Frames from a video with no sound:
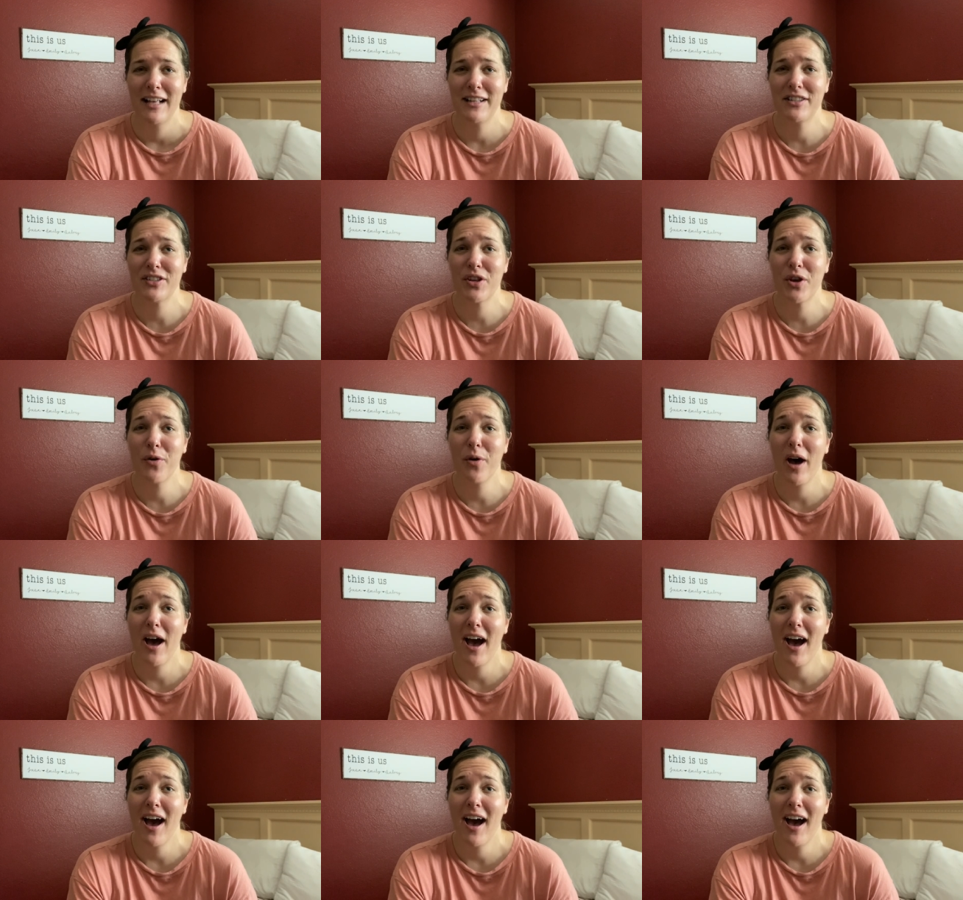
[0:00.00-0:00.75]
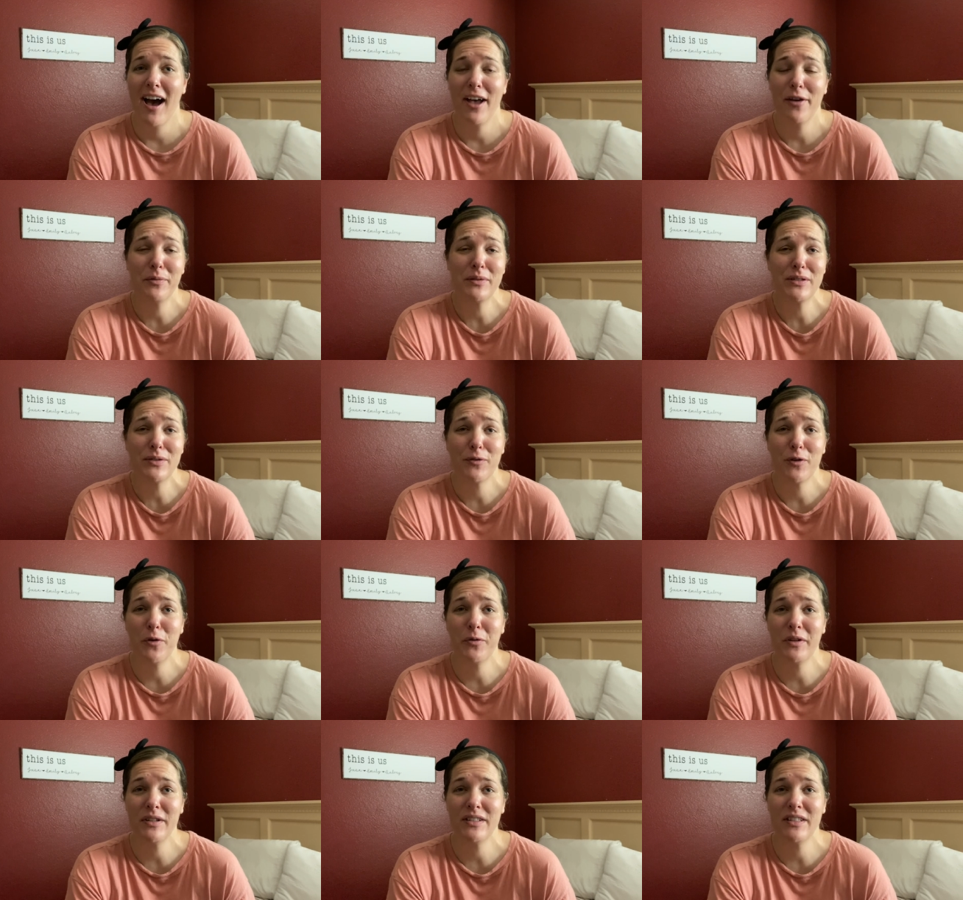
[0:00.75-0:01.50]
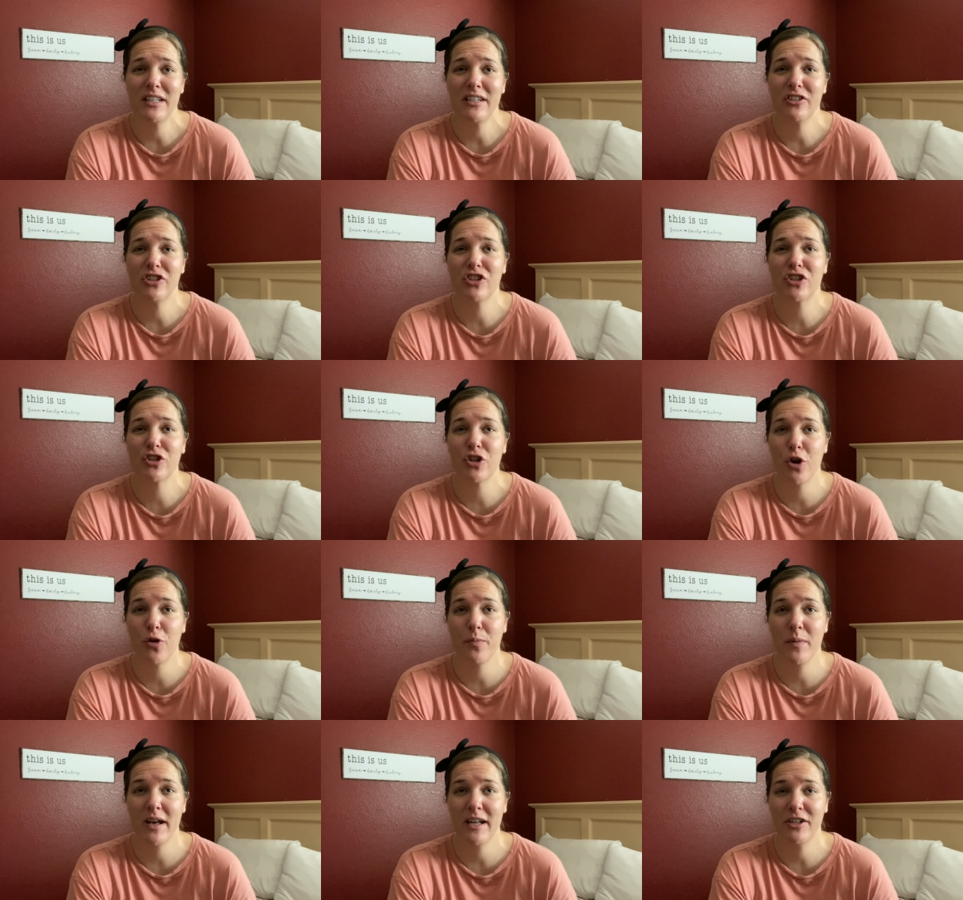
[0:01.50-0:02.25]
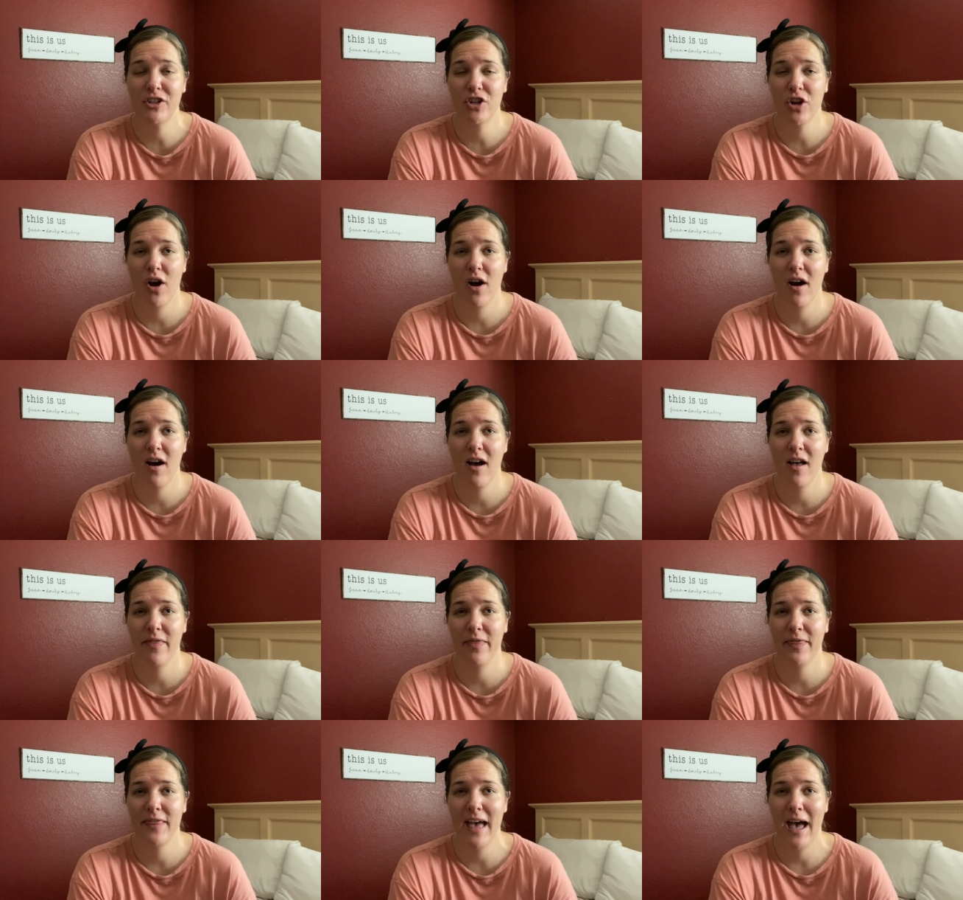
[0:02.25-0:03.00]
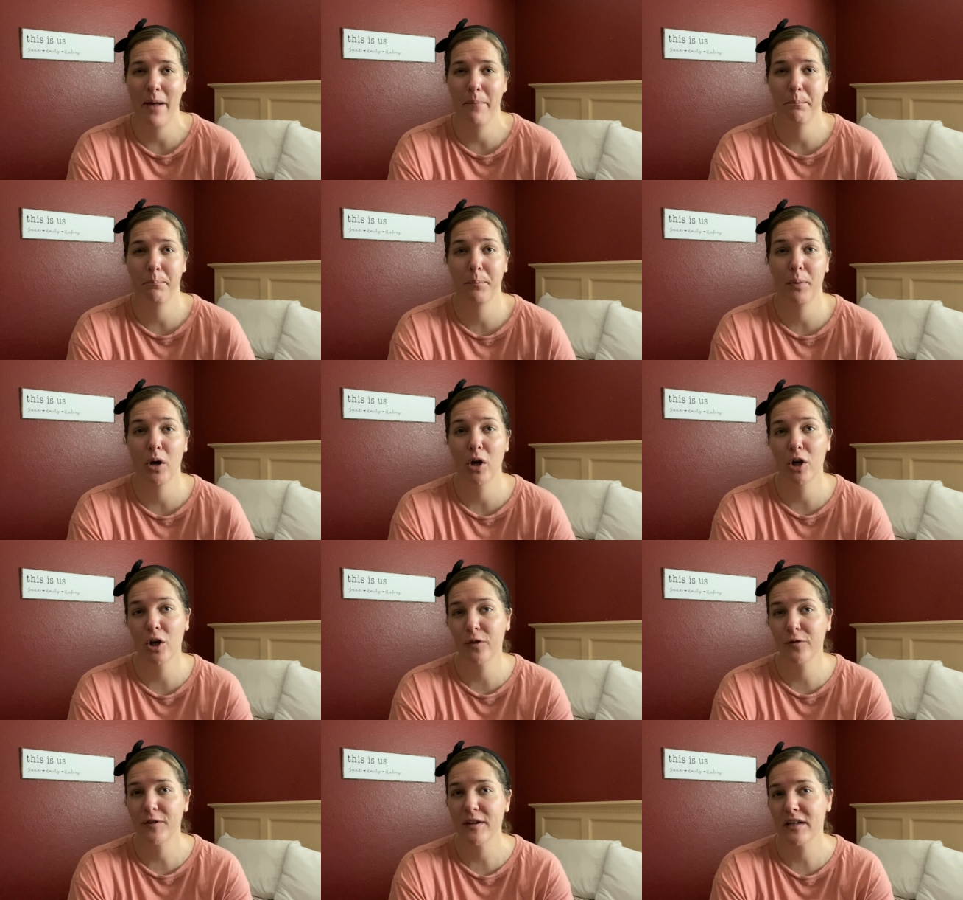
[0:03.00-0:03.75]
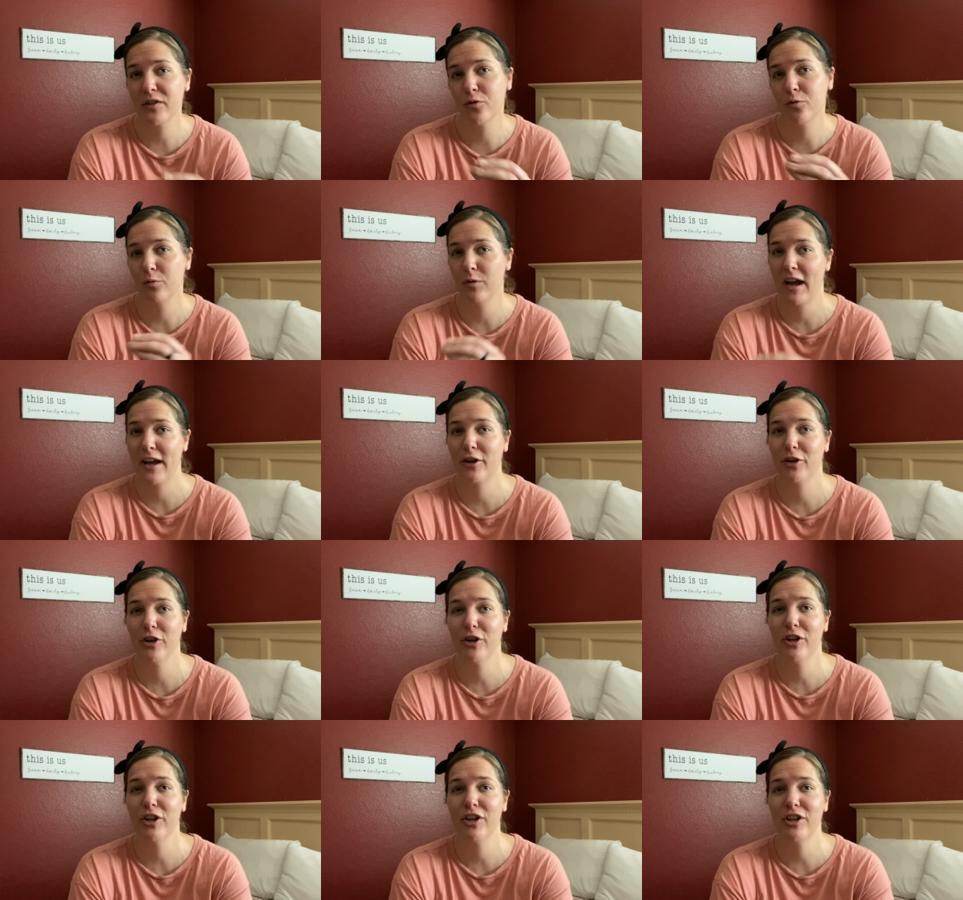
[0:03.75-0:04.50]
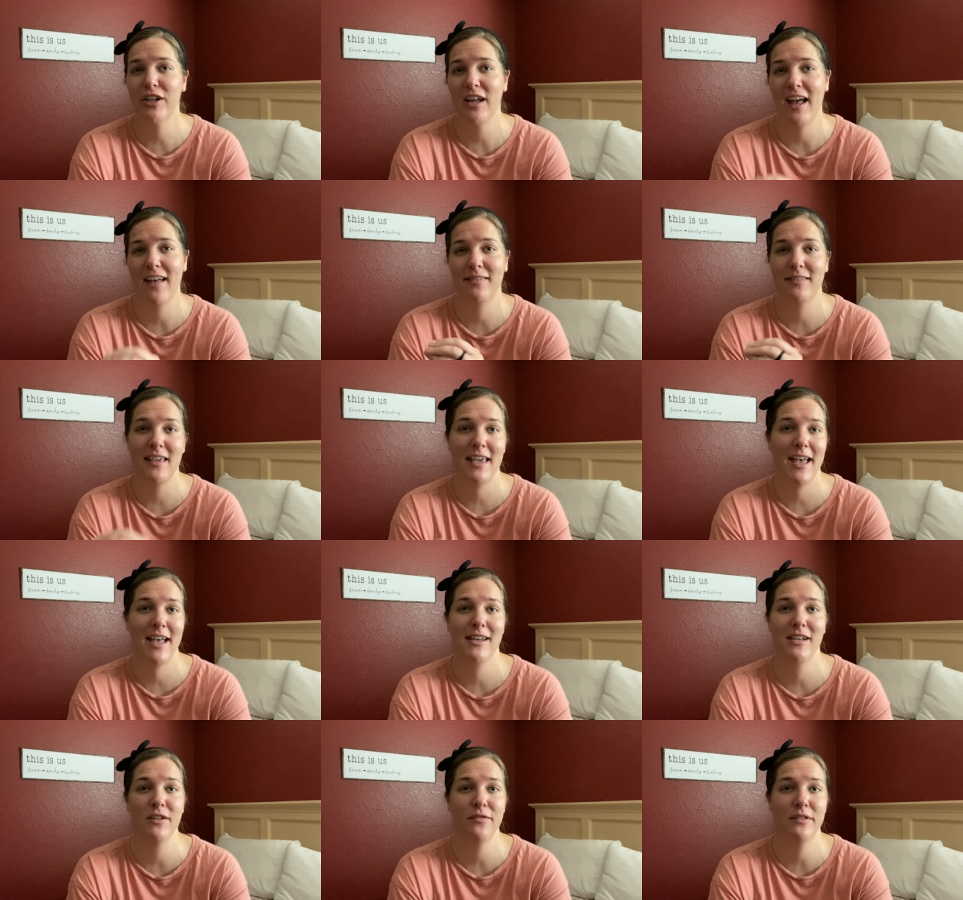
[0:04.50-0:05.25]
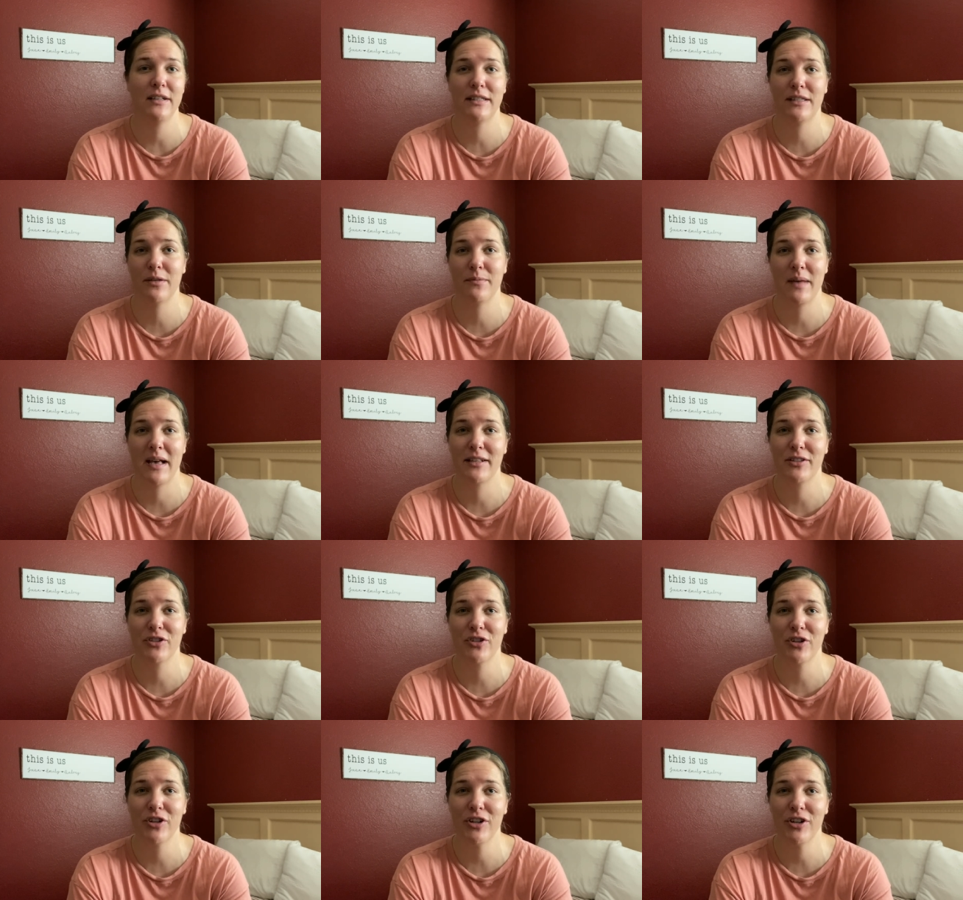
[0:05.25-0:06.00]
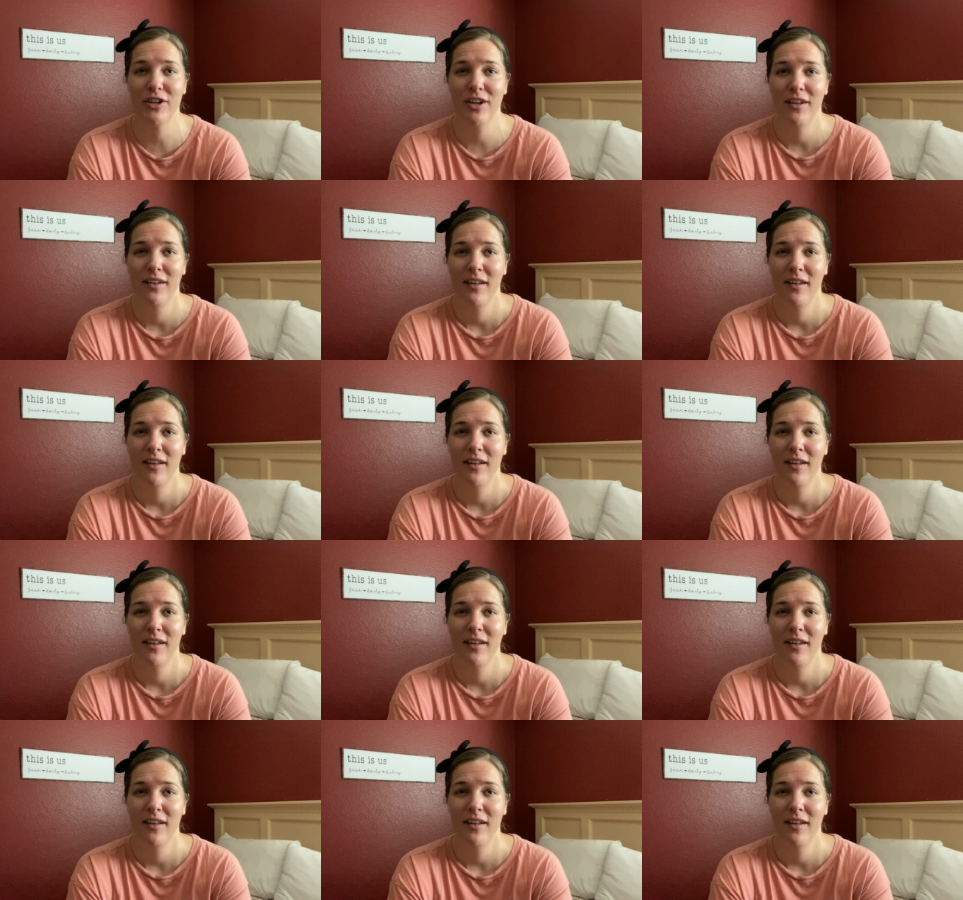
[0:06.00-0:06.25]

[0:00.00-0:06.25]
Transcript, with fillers: And so I was focusing so much on that perfect record at the end of a semester